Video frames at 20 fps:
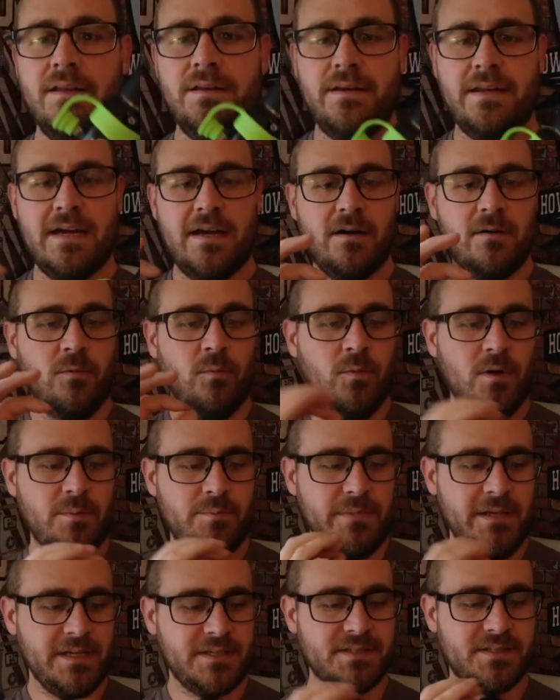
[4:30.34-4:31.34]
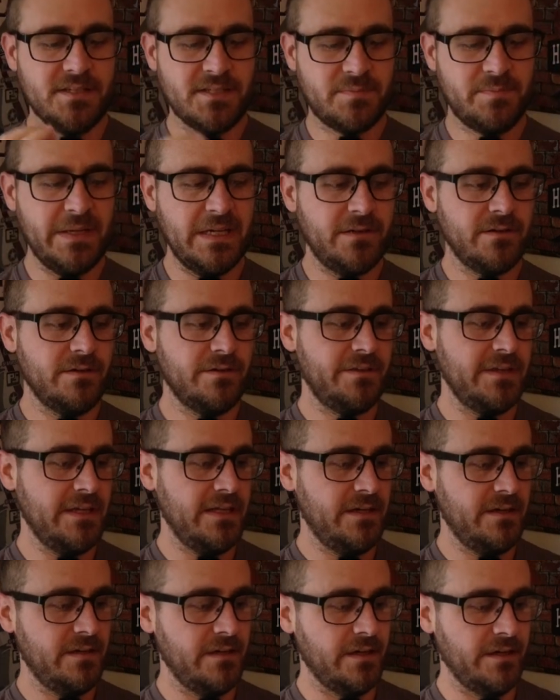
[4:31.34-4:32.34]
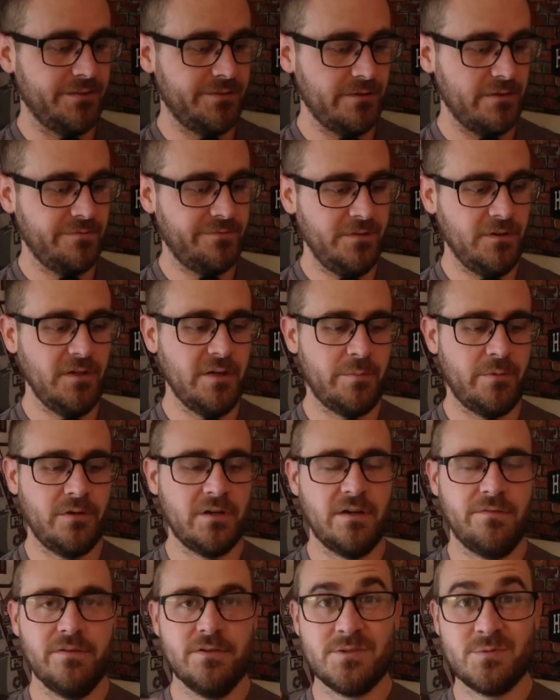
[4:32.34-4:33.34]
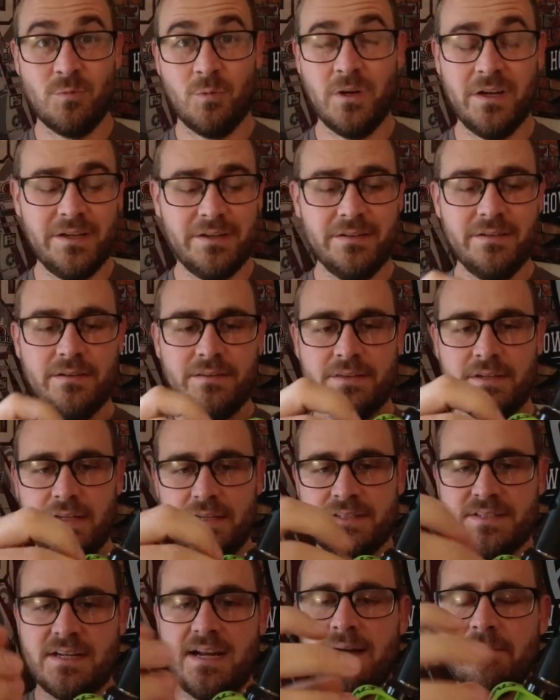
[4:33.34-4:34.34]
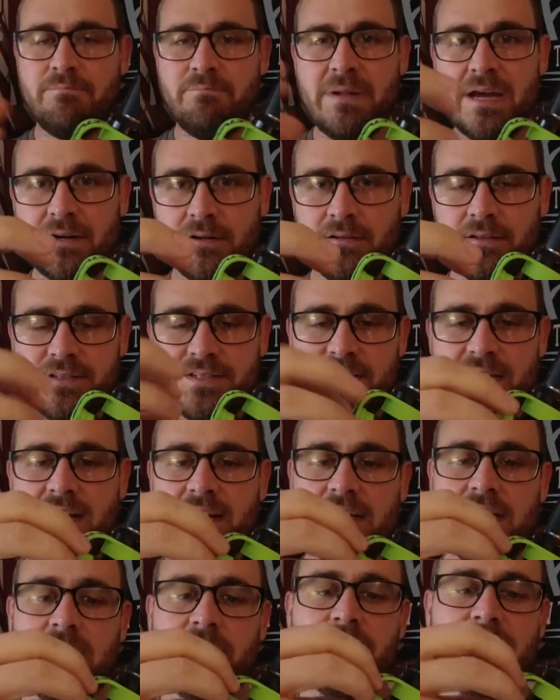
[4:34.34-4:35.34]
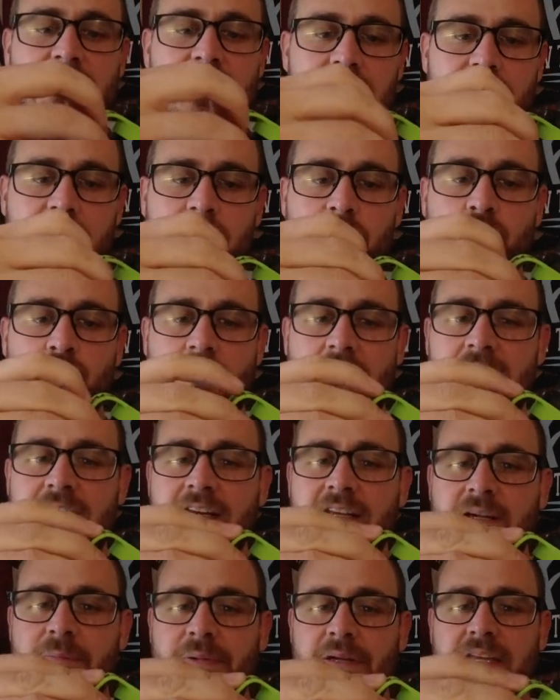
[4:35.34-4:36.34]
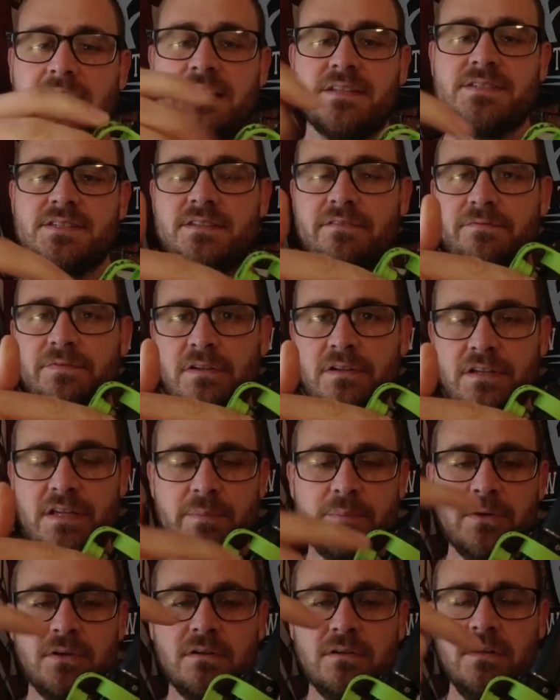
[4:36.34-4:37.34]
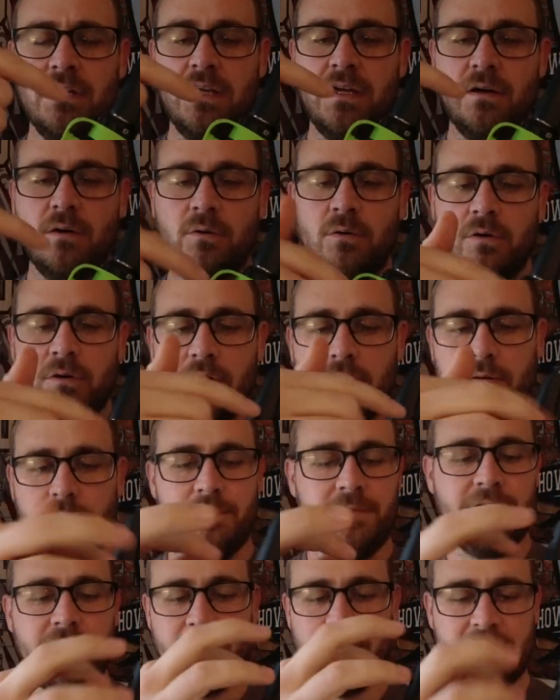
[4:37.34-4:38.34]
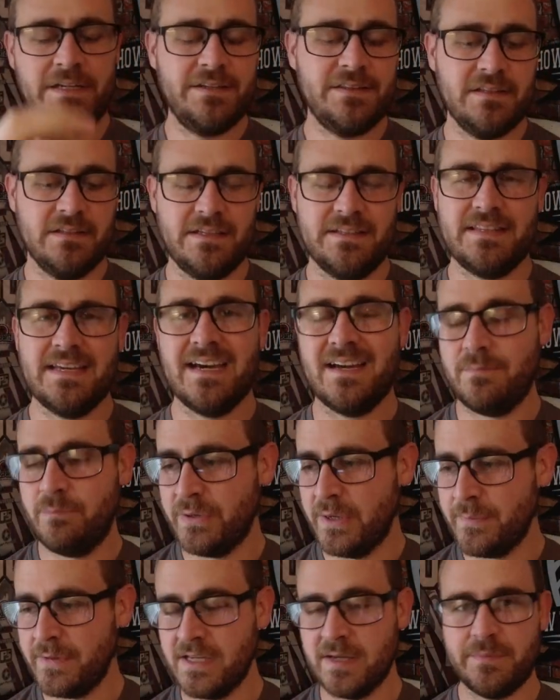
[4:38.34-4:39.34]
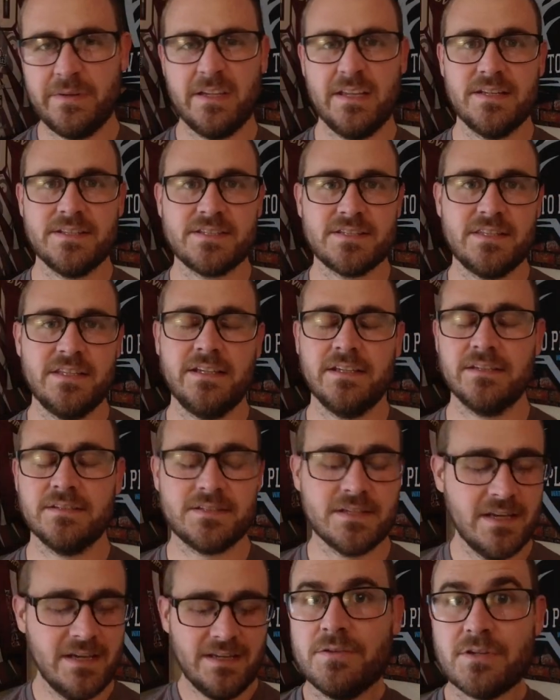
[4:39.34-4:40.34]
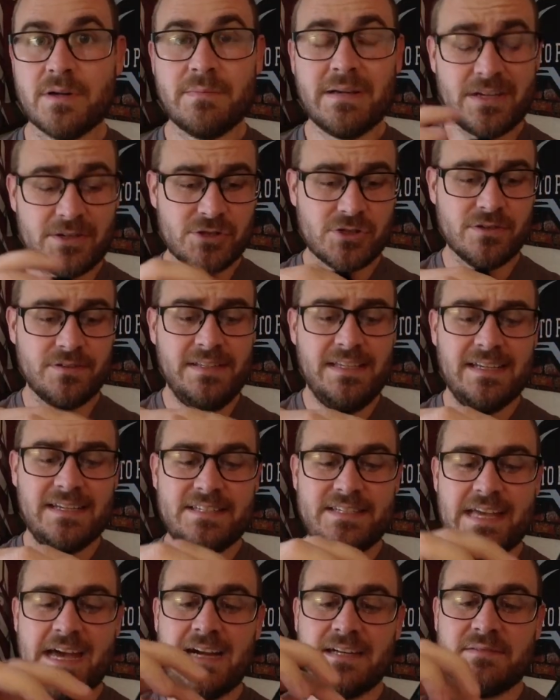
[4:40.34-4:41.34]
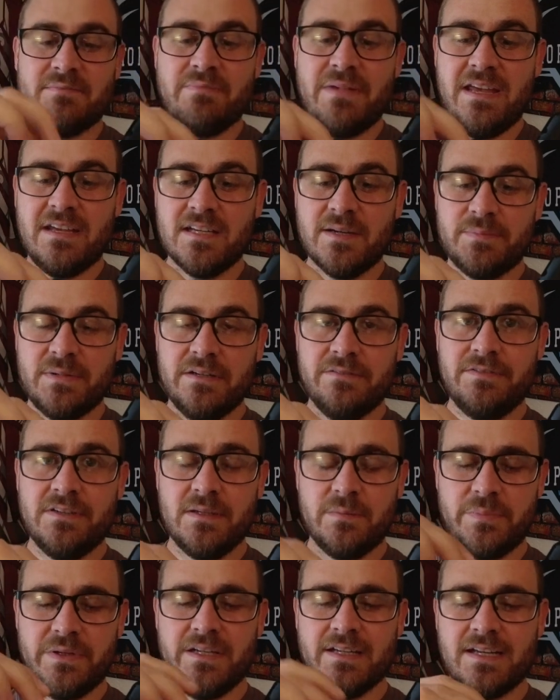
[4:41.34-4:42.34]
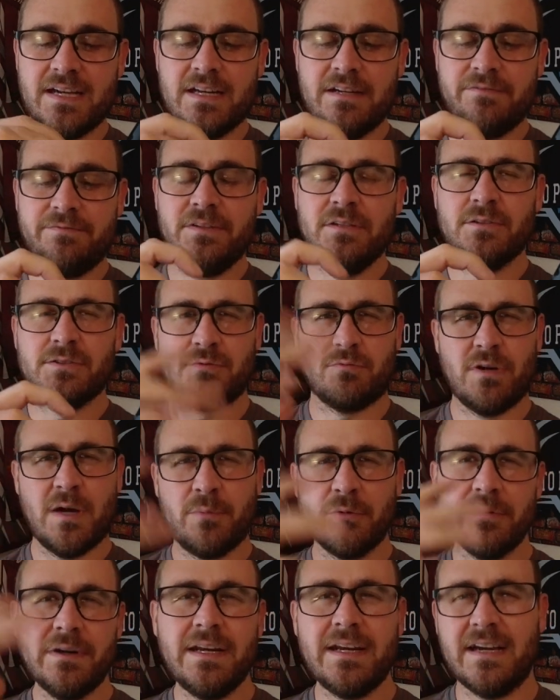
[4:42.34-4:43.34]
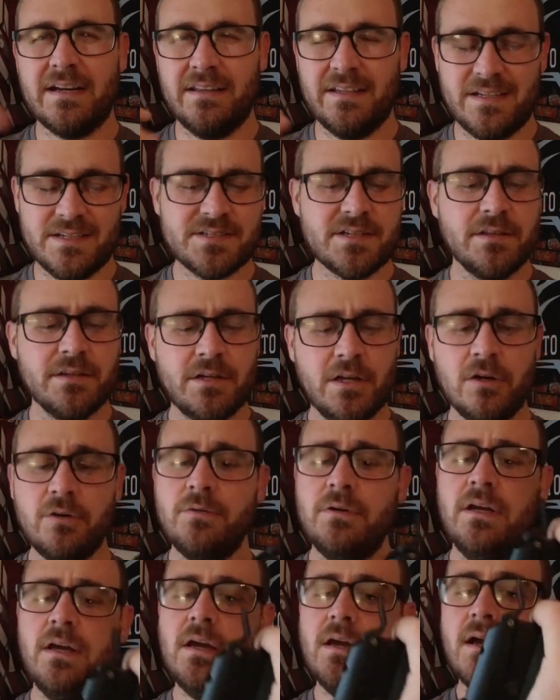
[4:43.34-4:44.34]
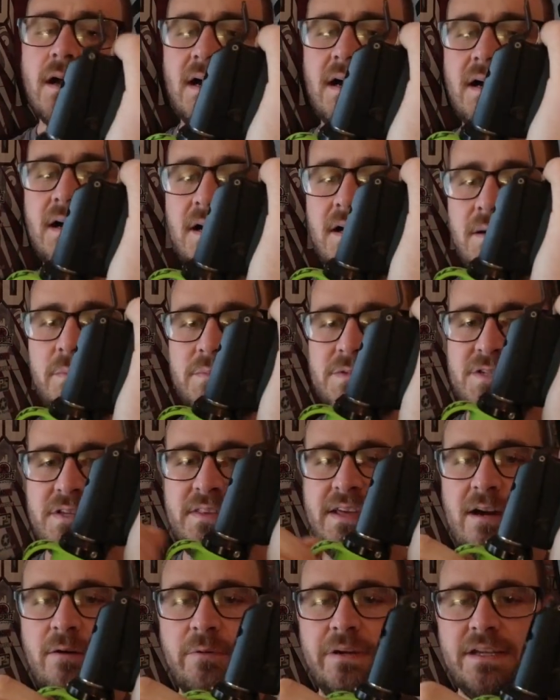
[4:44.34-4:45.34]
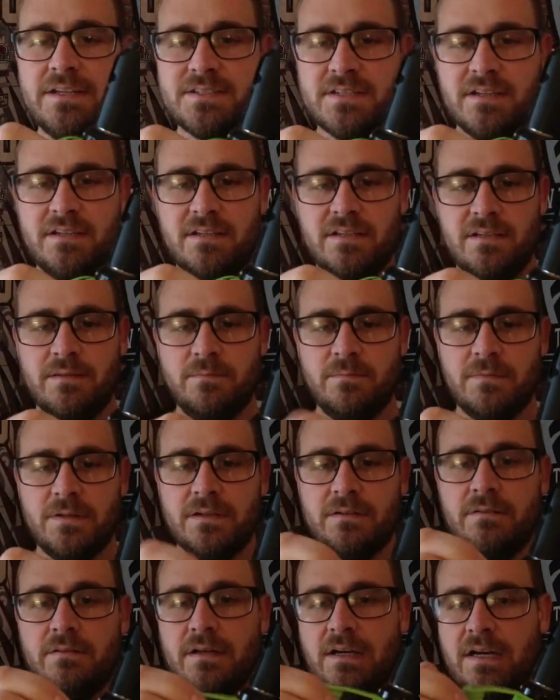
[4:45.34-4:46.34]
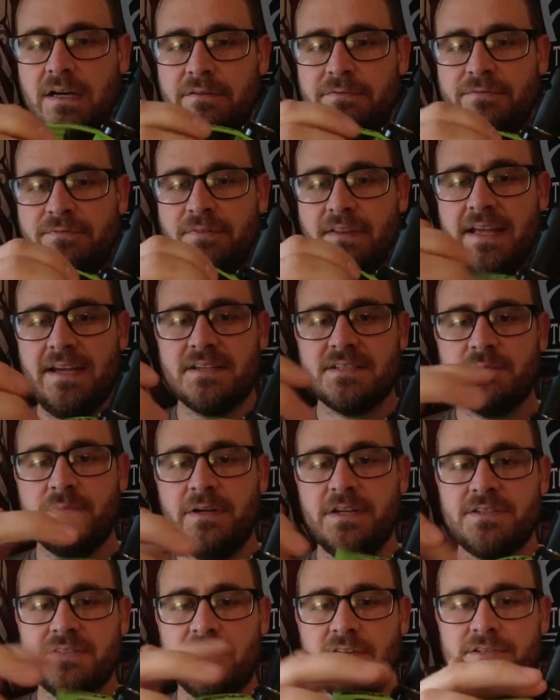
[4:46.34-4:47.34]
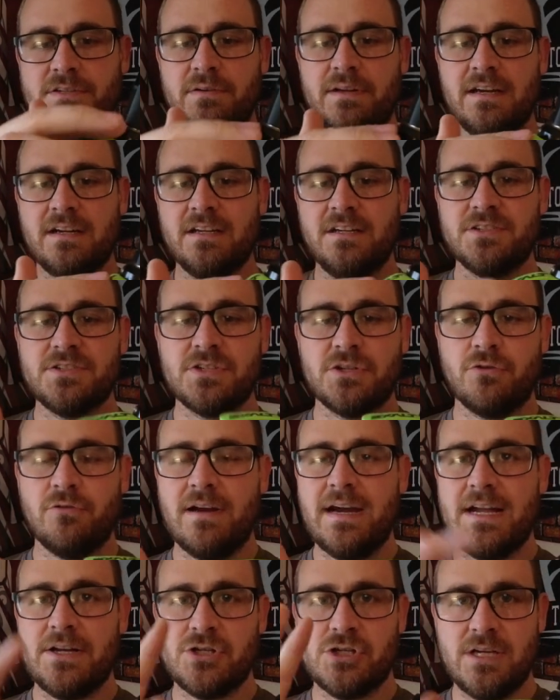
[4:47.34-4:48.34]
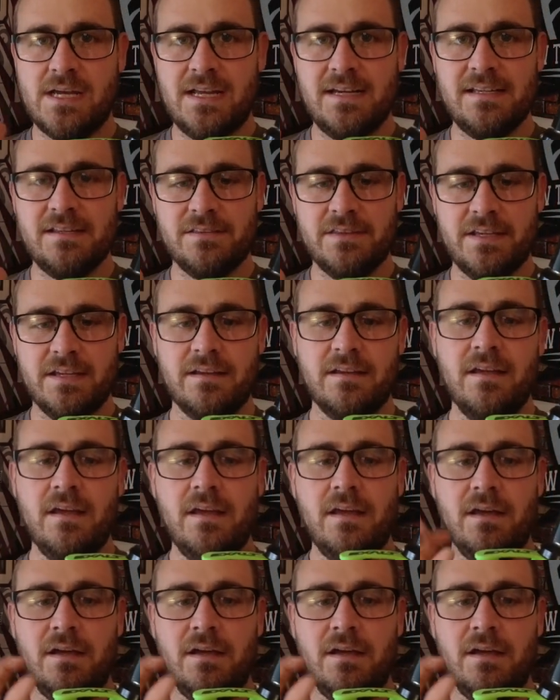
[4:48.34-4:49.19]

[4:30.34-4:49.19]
Now, what makes this better than other fill-nipple covers? One, it's not metal. It's not going to be grinding up against the fill-nipple or, you know, anything like that, bumping up against things. So I'm not sure the exact makeup of it, but it kind of feels rubbery, kind of like silicone. So that way it's going to flex, but it's also not going to scratch anything.